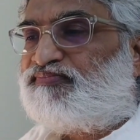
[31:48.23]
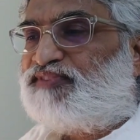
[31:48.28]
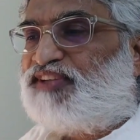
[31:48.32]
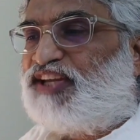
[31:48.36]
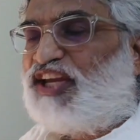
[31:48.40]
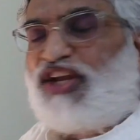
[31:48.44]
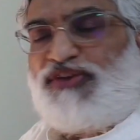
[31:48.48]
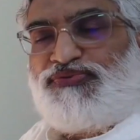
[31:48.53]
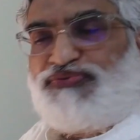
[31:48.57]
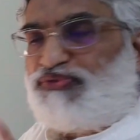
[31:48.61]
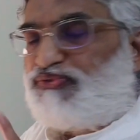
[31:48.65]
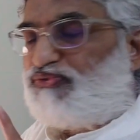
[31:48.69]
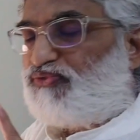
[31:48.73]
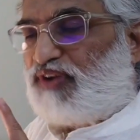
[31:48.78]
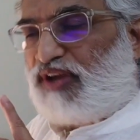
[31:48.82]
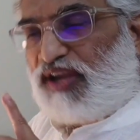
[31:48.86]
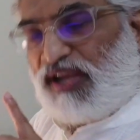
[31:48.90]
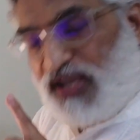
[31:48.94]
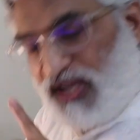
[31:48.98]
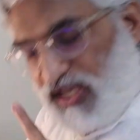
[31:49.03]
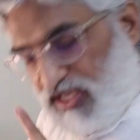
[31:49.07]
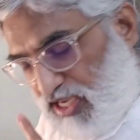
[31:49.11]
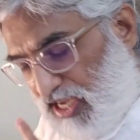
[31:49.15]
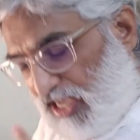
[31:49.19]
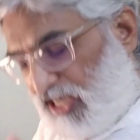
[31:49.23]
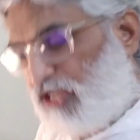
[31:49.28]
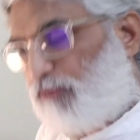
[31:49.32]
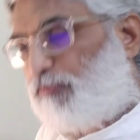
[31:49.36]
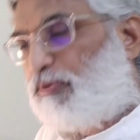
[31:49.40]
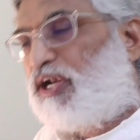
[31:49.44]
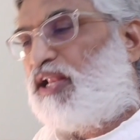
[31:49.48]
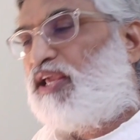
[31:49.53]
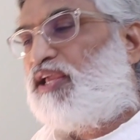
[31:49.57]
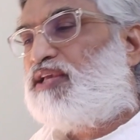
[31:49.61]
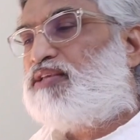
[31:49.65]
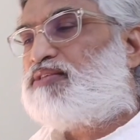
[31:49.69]
If
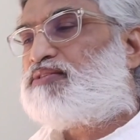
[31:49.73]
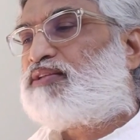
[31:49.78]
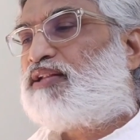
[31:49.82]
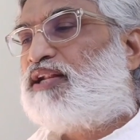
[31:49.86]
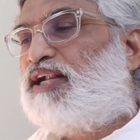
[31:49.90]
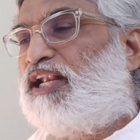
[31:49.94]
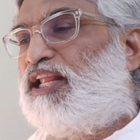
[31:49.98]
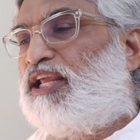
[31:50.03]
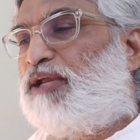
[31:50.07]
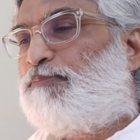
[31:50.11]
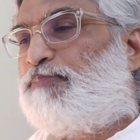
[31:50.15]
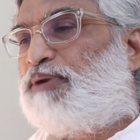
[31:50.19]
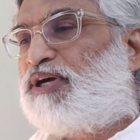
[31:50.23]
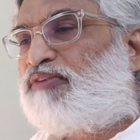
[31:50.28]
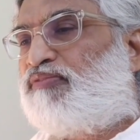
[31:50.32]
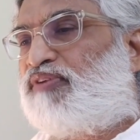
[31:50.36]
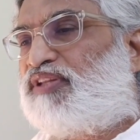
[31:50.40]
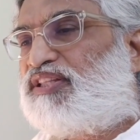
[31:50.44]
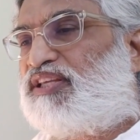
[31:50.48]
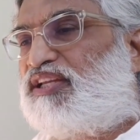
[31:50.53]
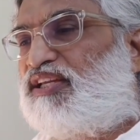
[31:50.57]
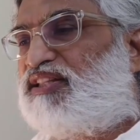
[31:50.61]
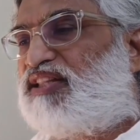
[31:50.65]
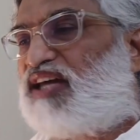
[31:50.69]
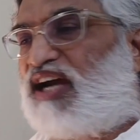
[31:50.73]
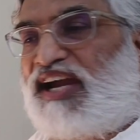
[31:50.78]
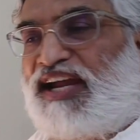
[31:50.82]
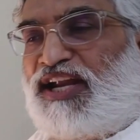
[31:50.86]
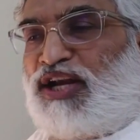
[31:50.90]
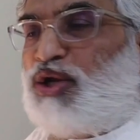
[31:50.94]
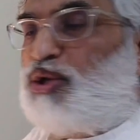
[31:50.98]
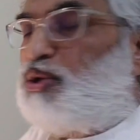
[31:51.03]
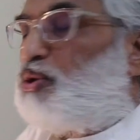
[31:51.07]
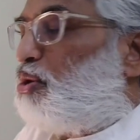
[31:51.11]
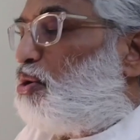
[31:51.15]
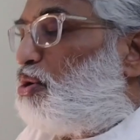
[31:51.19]
anybody is reading Bhagavad Gita
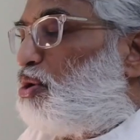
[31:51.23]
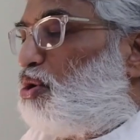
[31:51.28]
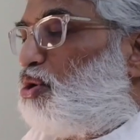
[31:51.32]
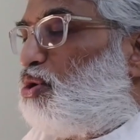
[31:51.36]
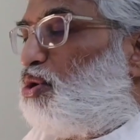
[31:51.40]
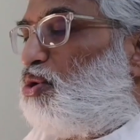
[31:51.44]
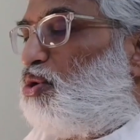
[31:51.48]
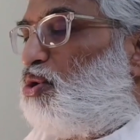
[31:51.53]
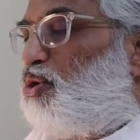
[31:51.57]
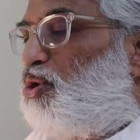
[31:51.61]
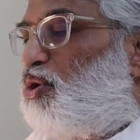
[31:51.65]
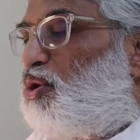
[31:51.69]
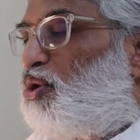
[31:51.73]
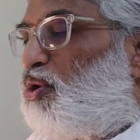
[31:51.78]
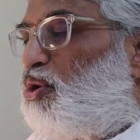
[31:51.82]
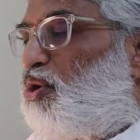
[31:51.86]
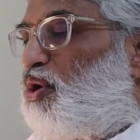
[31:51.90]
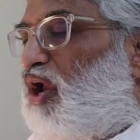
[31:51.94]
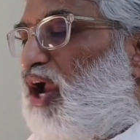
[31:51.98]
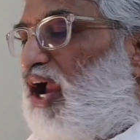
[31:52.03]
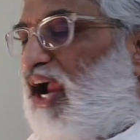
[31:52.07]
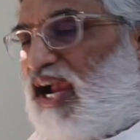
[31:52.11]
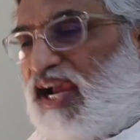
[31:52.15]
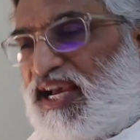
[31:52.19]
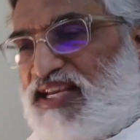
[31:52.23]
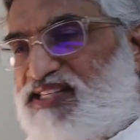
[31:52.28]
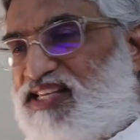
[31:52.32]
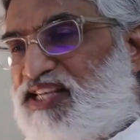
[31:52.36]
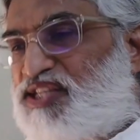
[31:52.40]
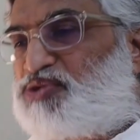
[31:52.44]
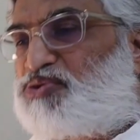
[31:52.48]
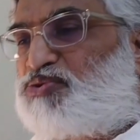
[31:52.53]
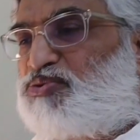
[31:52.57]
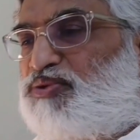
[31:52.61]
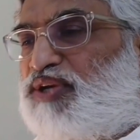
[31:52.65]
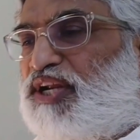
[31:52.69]
and don't know as a
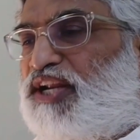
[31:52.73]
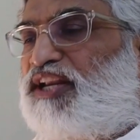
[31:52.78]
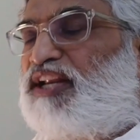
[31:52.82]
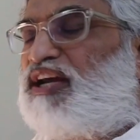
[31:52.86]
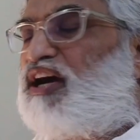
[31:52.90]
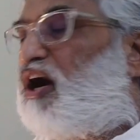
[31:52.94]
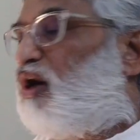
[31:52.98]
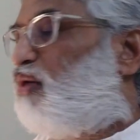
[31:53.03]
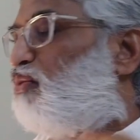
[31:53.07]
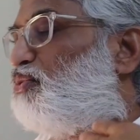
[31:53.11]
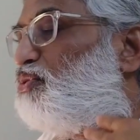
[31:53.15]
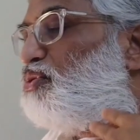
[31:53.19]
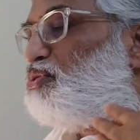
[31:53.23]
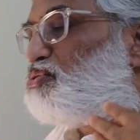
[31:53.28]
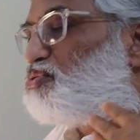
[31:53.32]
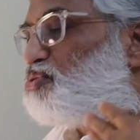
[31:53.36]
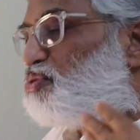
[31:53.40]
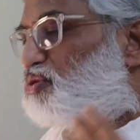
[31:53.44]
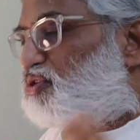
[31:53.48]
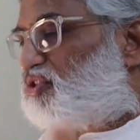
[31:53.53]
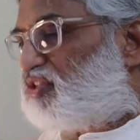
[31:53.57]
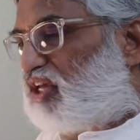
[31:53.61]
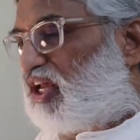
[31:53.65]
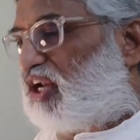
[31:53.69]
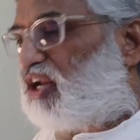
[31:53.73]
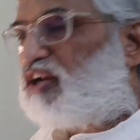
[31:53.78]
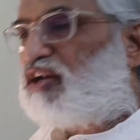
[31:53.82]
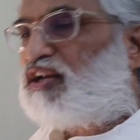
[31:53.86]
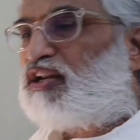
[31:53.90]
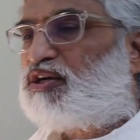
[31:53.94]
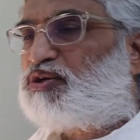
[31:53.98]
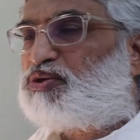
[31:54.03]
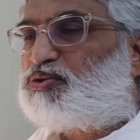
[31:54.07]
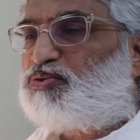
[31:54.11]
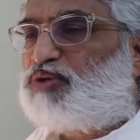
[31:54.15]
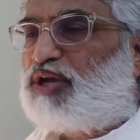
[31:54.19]
student how you should
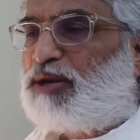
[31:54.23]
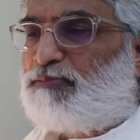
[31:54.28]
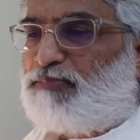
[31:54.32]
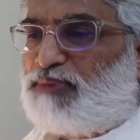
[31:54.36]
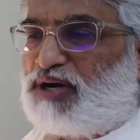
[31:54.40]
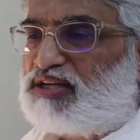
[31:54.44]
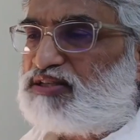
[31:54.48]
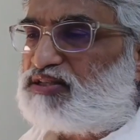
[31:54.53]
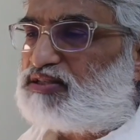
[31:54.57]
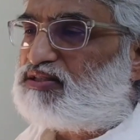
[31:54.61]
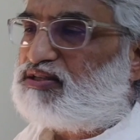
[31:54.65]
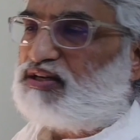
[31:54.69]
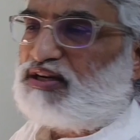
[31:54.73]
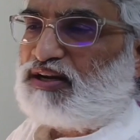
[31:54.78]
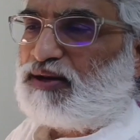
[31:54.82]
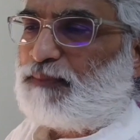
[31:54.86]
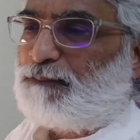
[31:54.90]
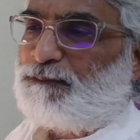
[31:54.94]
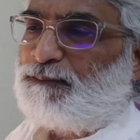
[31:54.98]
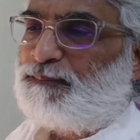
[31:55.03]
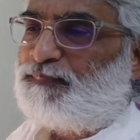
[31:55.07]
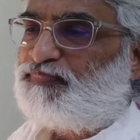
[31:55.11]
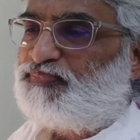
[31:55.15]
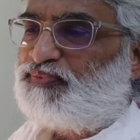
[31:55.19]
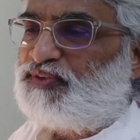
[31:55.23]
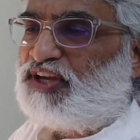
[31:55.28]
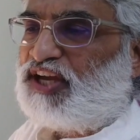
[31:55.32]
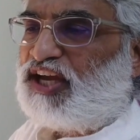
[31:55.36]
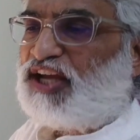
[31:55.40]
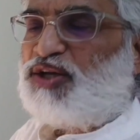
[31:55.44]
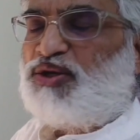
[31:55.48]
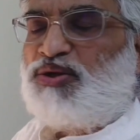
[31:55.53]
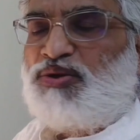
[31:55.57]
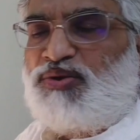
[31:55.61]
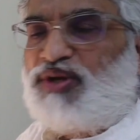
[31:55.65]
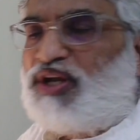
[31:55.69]
surrender to a master,
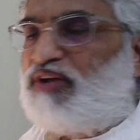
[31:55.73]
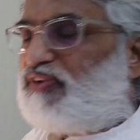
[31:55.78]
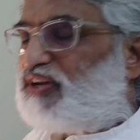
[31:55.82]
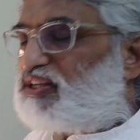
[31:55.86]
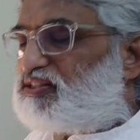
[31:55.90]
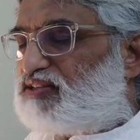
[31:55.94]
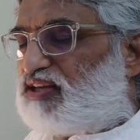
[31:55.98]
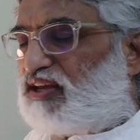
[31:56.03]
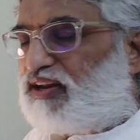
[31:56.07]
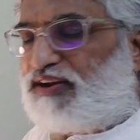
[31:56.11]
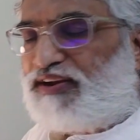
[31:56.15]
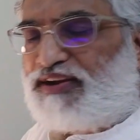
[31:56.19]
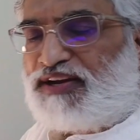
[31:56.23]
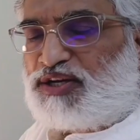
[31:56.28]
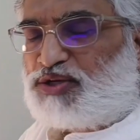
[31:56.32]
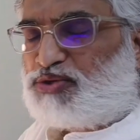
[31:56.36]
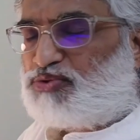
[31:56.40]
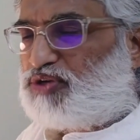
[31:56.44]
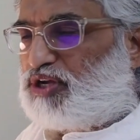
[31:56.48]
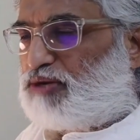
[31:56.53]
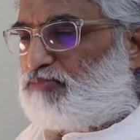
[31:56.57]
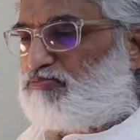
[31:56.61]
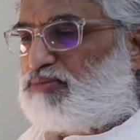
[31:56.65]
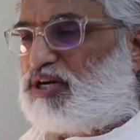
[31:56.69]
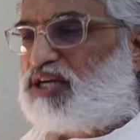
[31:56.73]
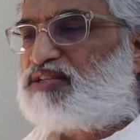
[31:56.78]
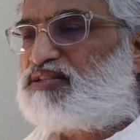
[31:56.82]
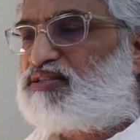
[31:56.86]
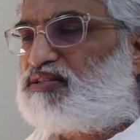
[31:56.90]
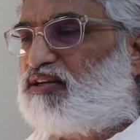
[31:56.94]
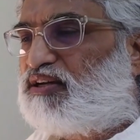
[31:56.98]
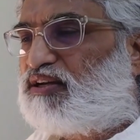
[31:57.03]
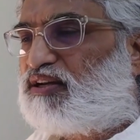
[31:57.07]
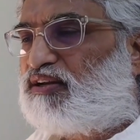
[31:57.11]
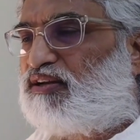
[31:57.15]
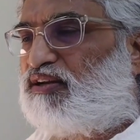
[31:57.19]
and you never surrender to a
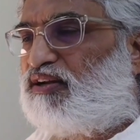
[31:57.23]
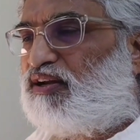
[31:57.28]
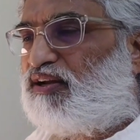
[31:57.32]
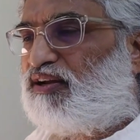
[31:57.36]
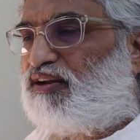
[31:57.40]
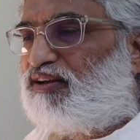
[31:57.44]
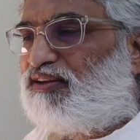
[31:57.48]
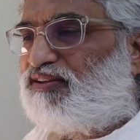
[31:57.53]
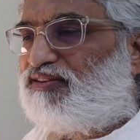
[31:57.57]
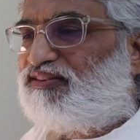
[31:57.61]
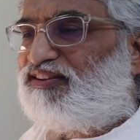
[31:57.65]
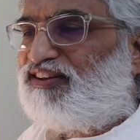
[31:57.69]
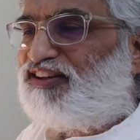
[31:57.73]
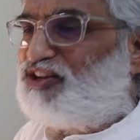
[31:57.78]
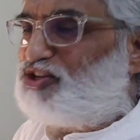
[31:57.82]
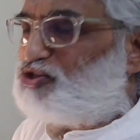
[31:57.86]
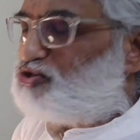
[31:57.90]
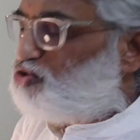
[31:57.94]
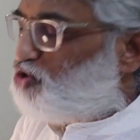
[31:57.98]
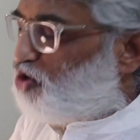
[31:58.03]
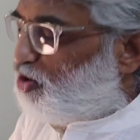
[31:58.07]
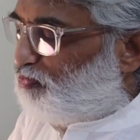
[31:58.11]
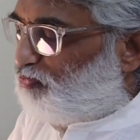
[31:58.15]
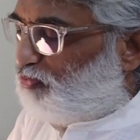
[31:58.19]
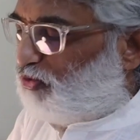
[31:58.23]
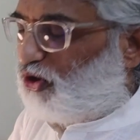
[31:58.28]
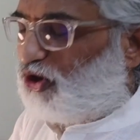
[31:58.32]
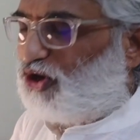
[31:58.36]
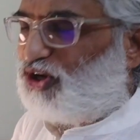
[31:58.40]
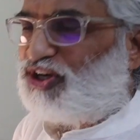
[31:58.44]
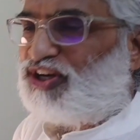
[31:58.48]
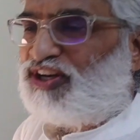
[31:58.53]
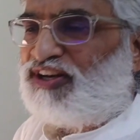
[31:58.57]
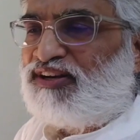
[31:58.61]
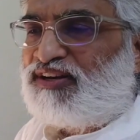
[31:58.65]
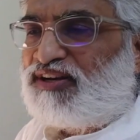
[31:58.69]
master, there is no
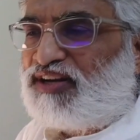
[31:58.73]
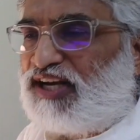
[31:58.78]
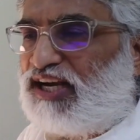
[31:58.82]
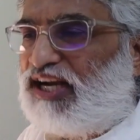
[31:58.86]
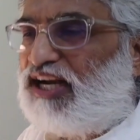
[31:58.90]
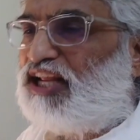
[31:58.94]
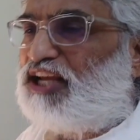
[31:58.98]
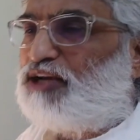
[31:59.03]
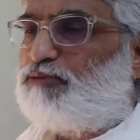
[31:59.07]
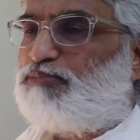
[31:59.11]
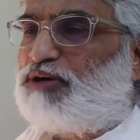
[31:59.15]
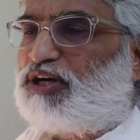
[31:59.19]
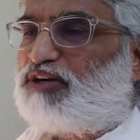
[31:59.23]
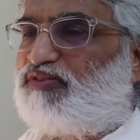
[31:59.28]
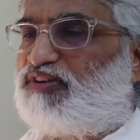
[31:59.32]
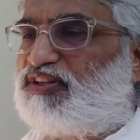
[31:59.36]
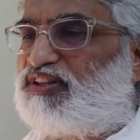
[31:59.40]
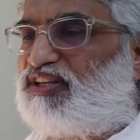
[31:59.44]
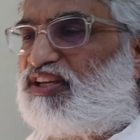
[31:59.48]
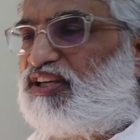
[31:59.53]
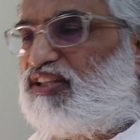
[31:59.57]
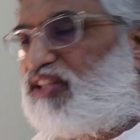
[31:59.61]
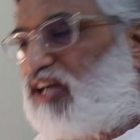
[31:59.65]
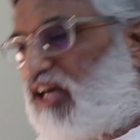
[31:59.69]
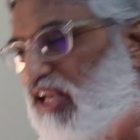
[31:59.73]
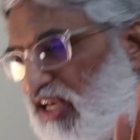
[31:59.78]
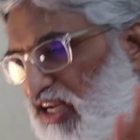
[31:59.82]
point in reading Bhagavad Gita,